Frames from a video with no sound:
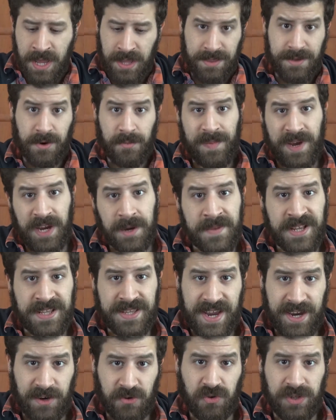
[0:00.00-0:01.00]
Their
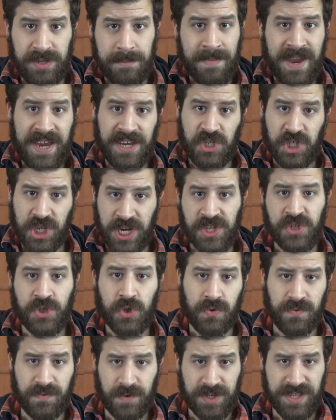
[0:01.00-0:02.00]
pigment actually may change
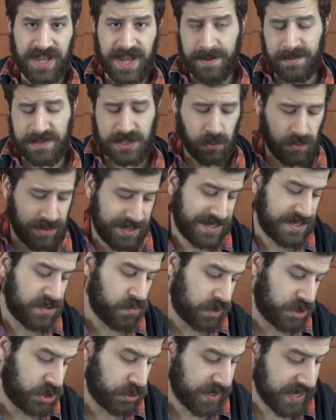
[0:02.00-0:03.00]
over time. So this is
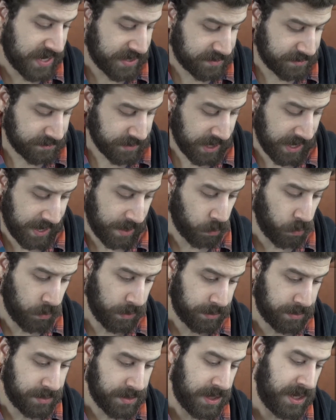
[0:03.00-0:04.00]
what you get uh,
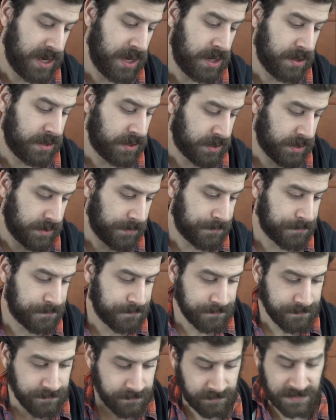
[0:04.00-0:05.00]
with the
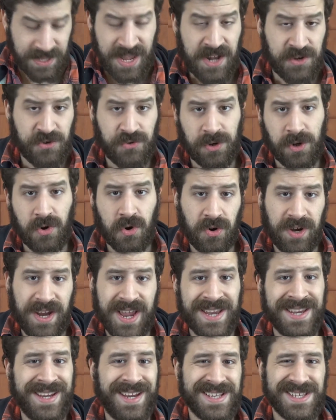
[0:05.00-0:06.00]
um, natural
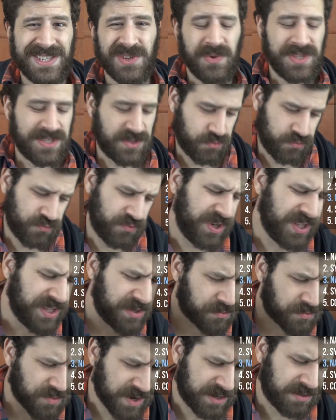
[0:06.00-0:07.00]
organic, and so it's really
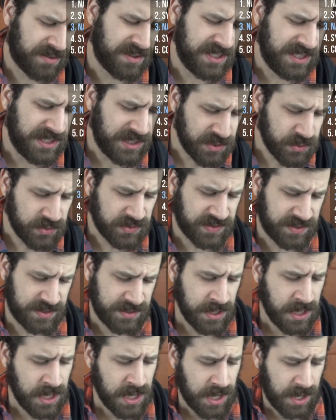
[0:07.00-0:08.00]
rarely
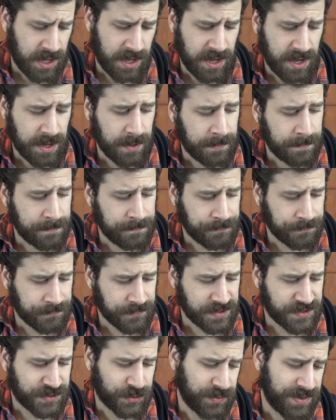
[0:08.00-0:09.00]
used. Um,
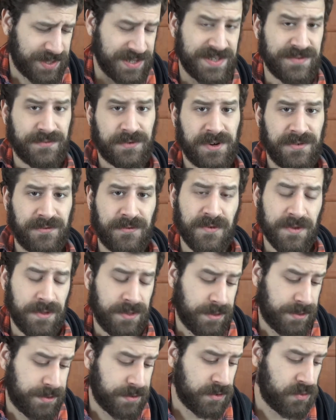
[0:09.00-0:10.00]
so this is for the,
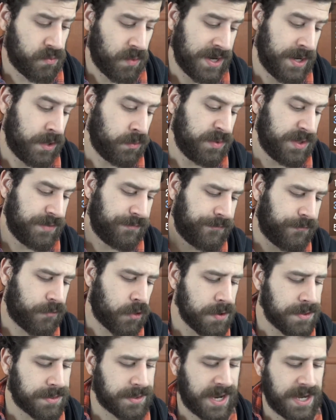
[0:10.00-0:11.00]
the third one. Now the
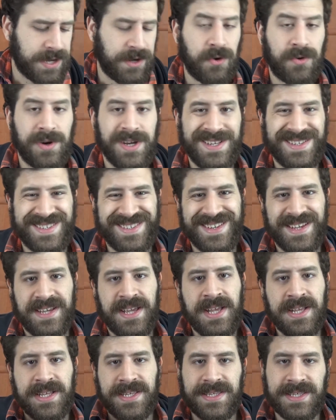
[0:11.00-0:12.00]
fourth category is the
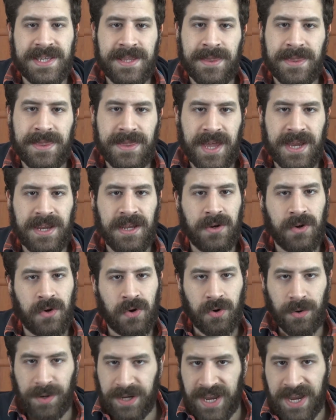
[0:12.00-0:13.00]
synthetic
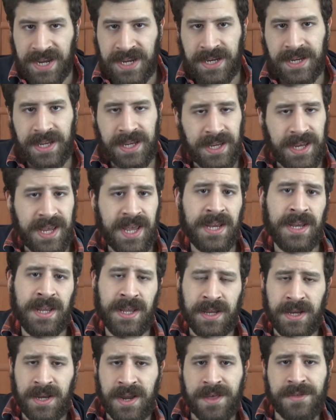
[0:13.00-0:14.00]
organic. Again,
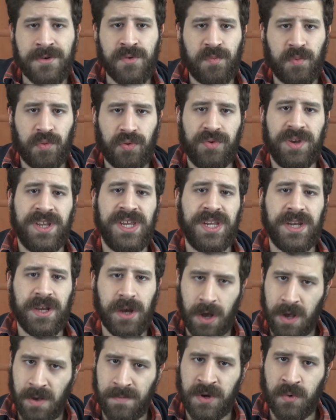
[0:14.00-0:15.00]
another pretty
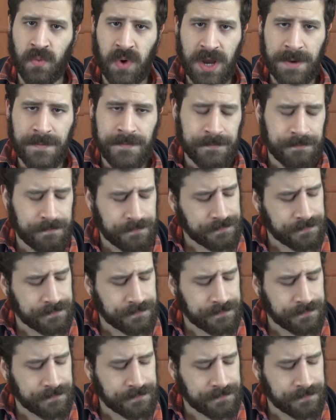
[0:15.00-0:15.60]
common one.